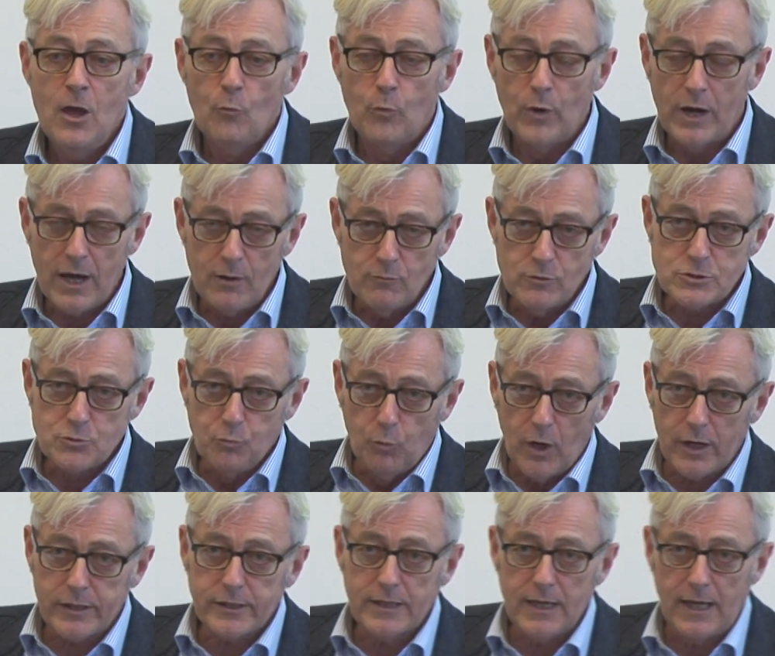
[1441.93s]
When I was
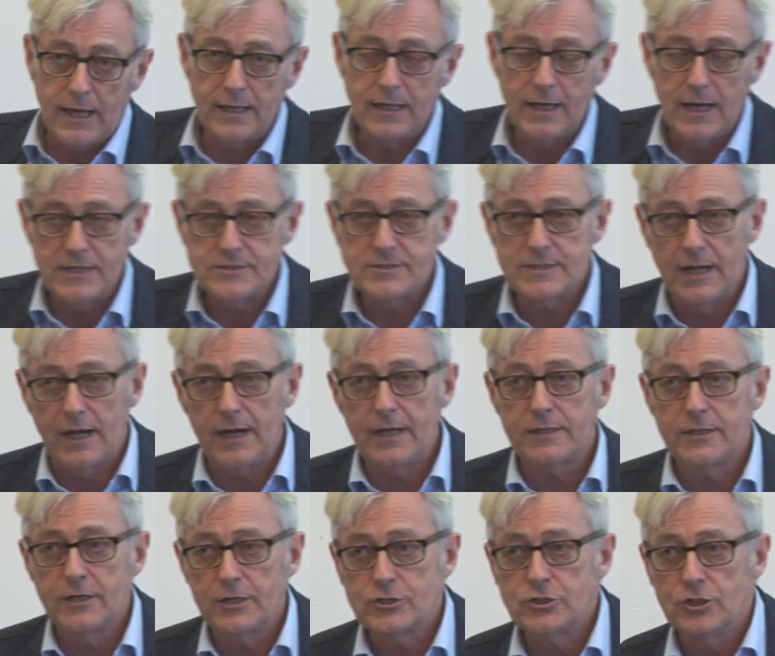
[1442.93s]
working as
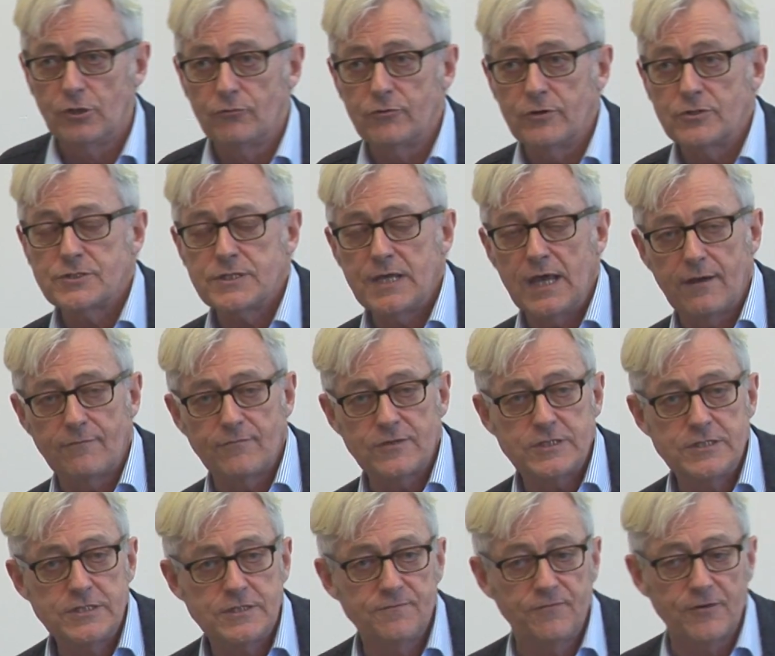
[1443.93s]
Director of Children's
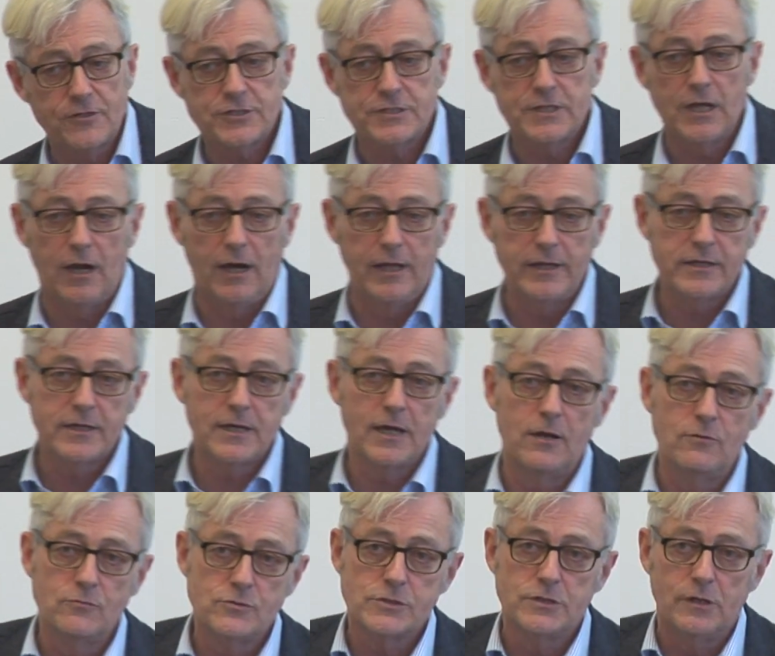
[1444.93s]
Services for Stirling
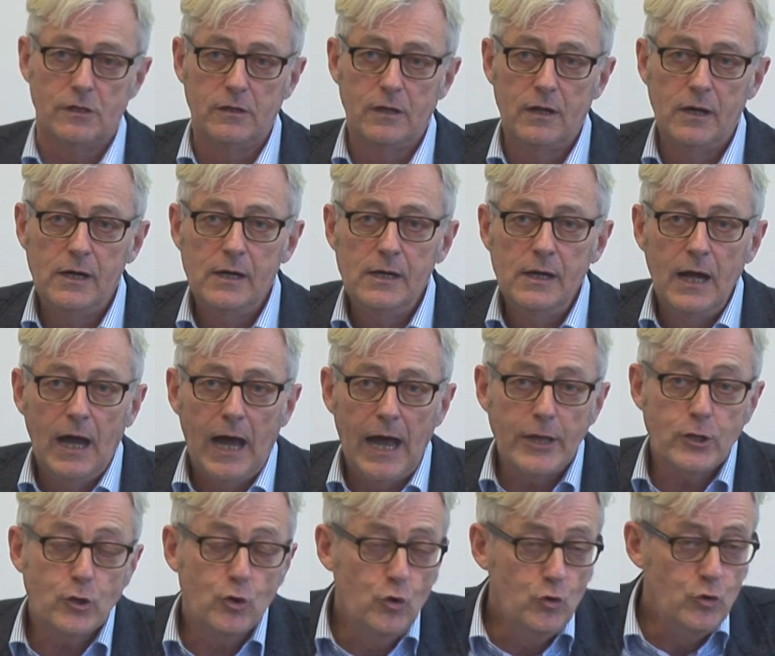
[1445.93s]
Council,
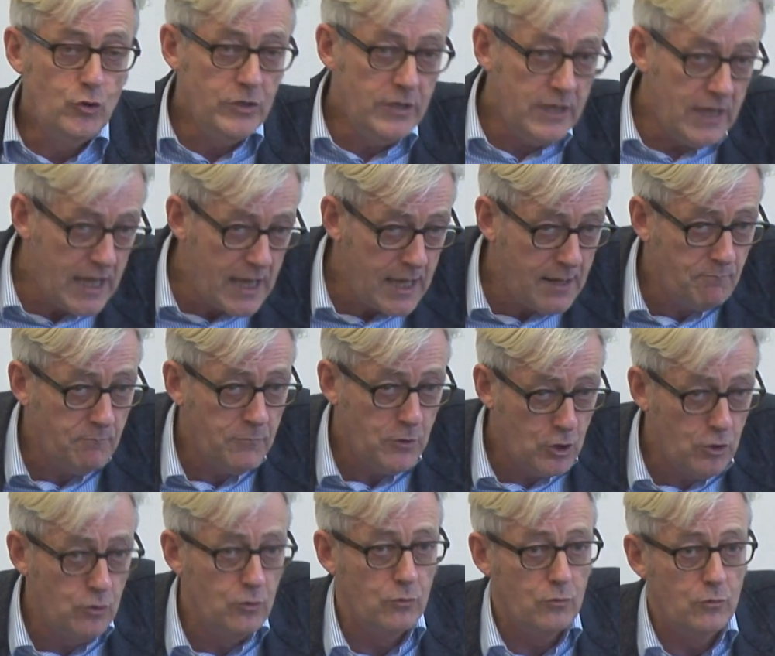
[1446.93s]
I could name
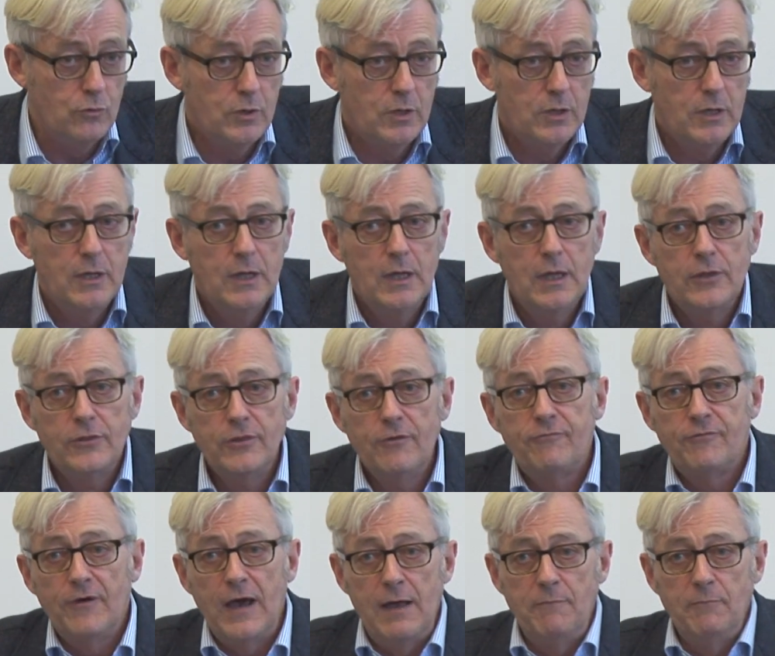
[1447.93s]
you the
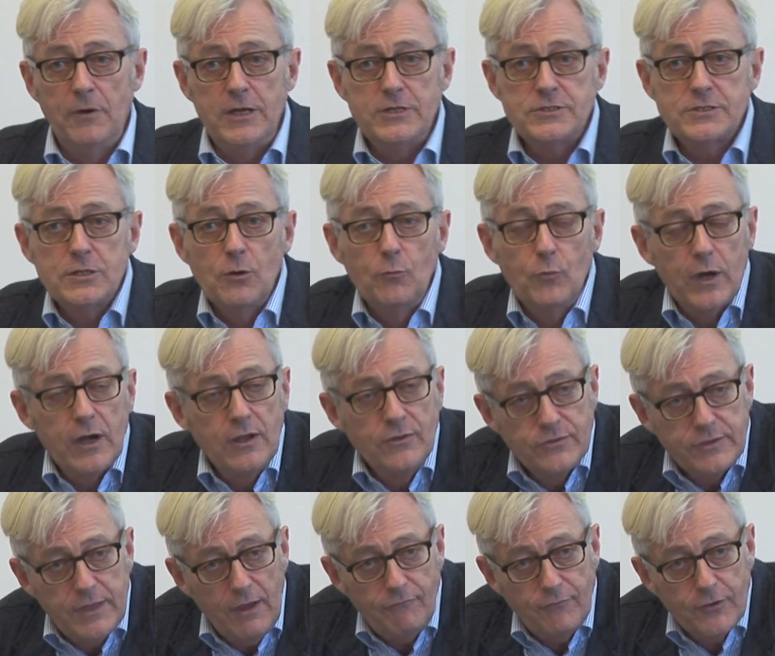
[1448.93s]
families that were
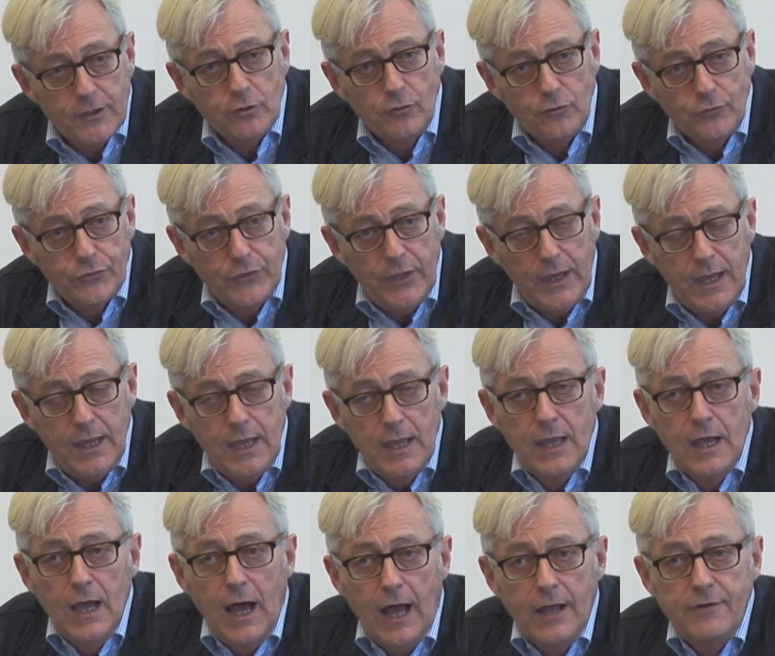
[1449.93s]
in difficulty
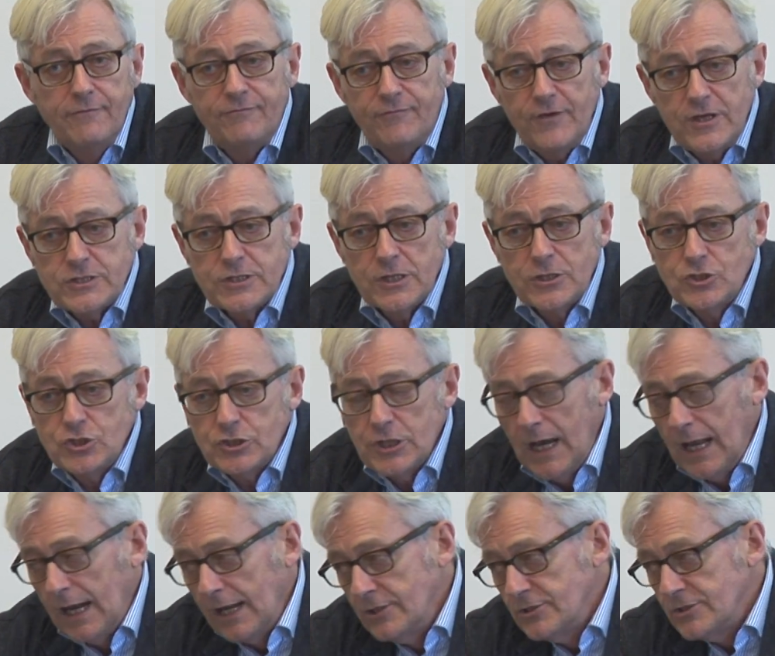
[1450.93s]
and facing
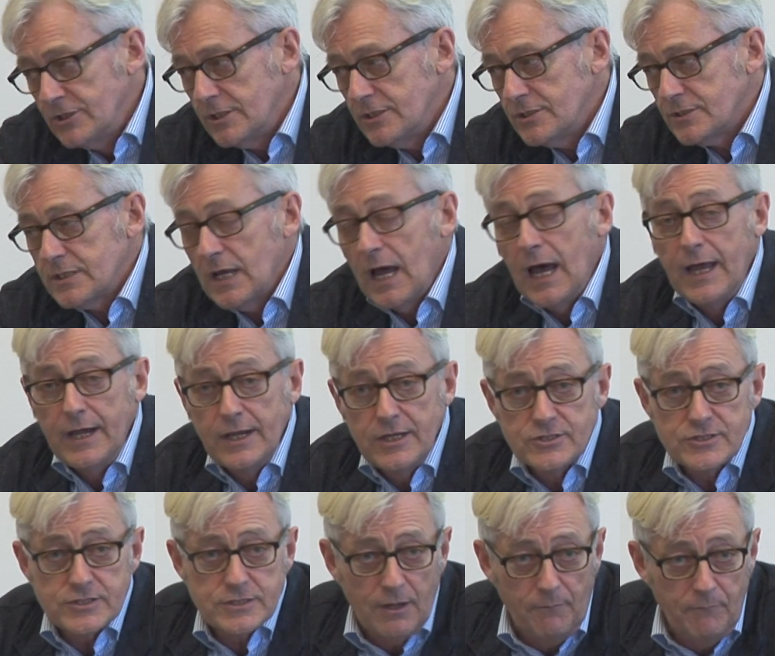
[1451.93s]
challenges, and
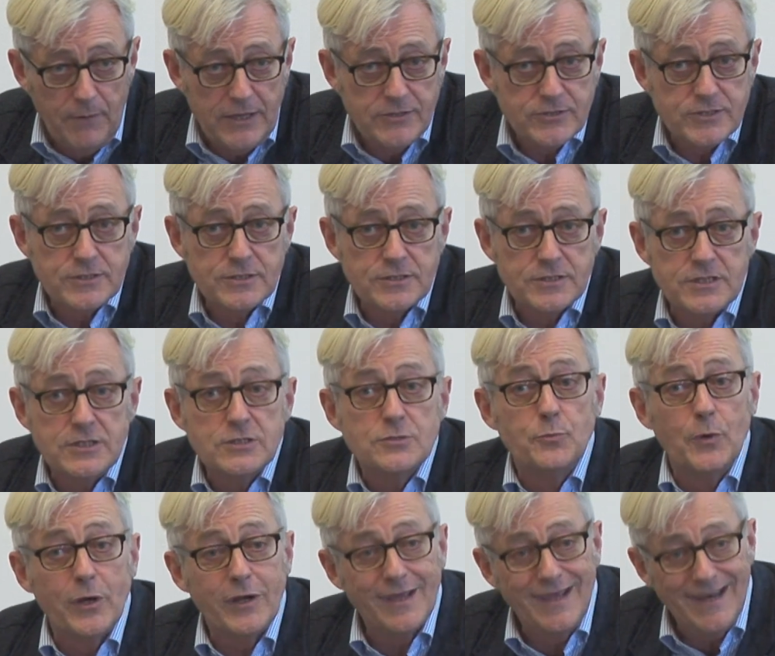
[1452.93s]
in some instances
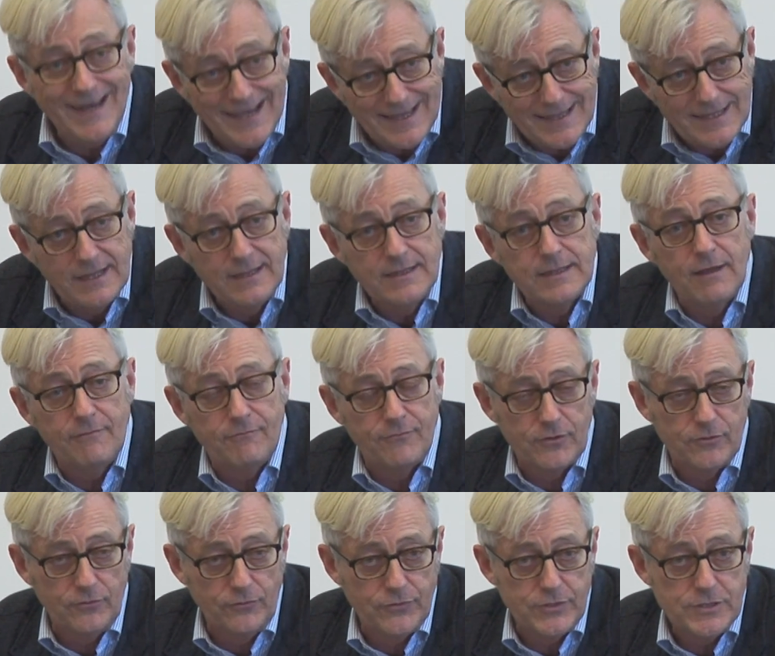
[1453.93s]
were creating
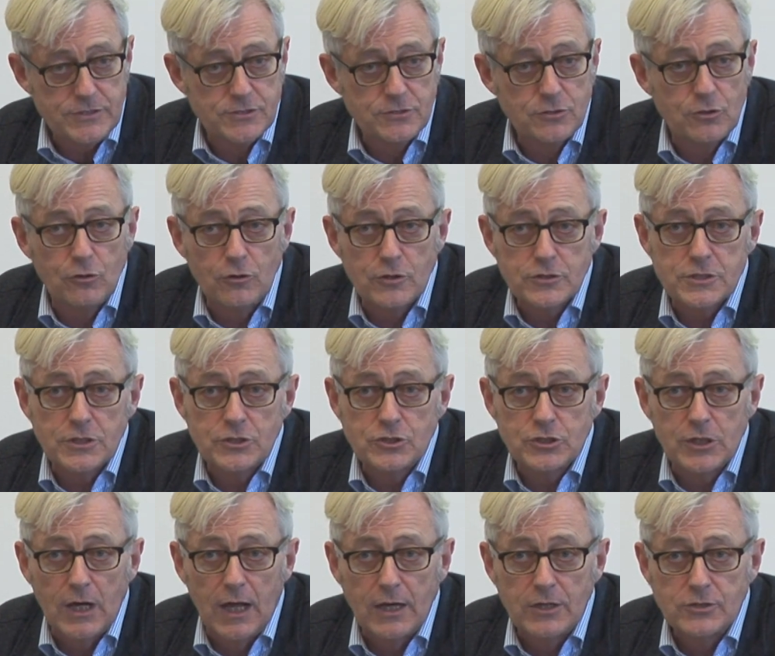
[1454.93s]
difficulties and causing
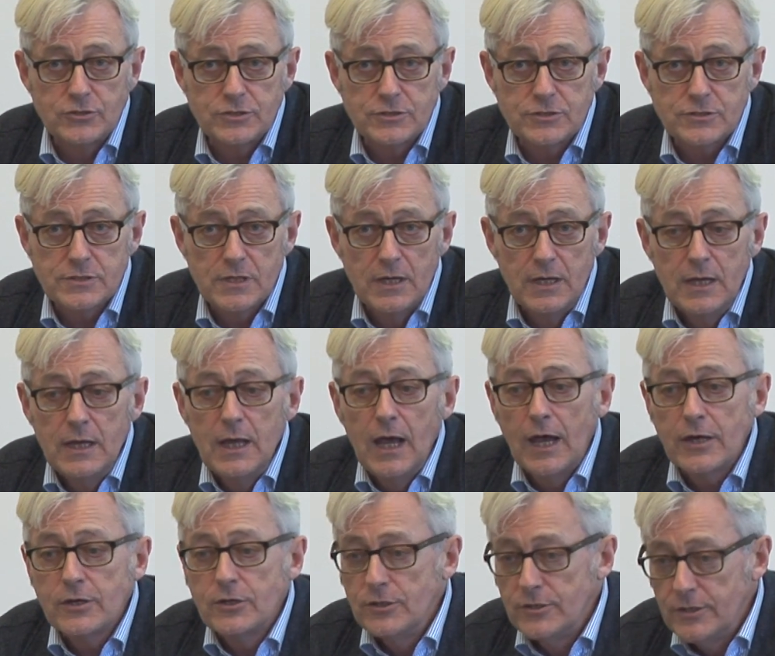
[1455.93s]
challenges.
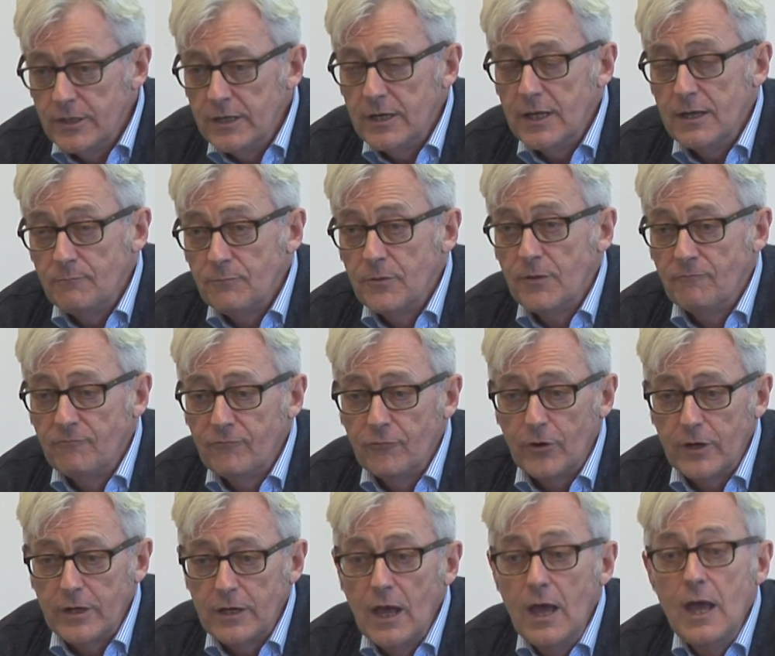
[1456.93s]
I could name them
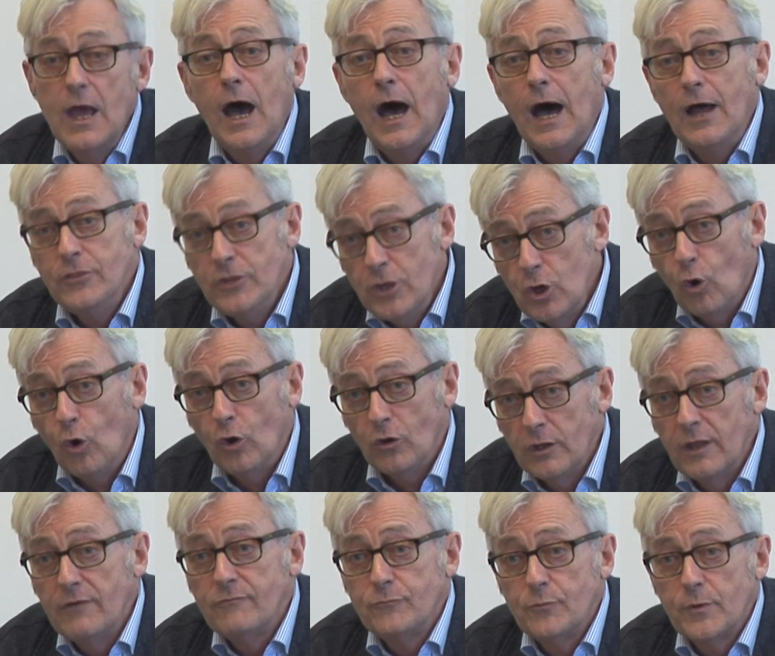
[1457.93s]
for you, and they all
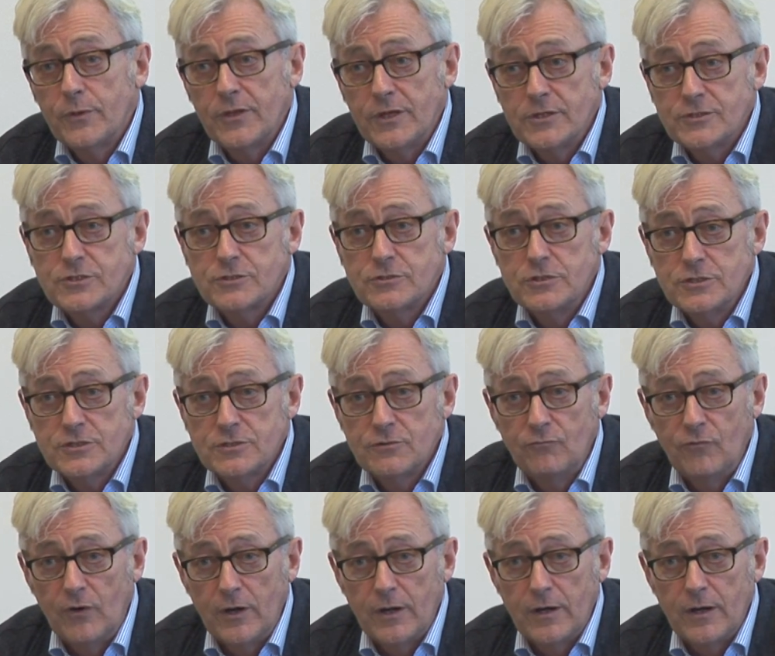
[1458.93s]
lived within streets
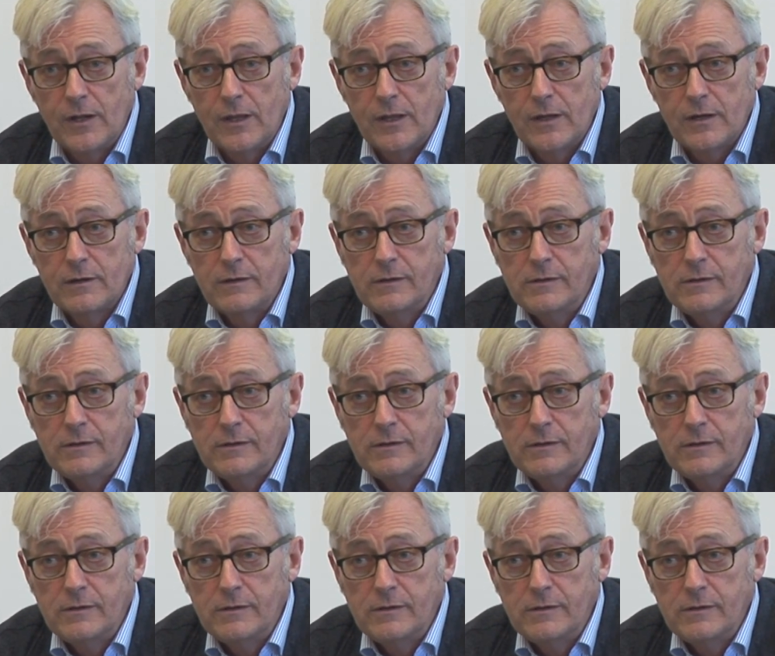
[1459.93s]
of one another.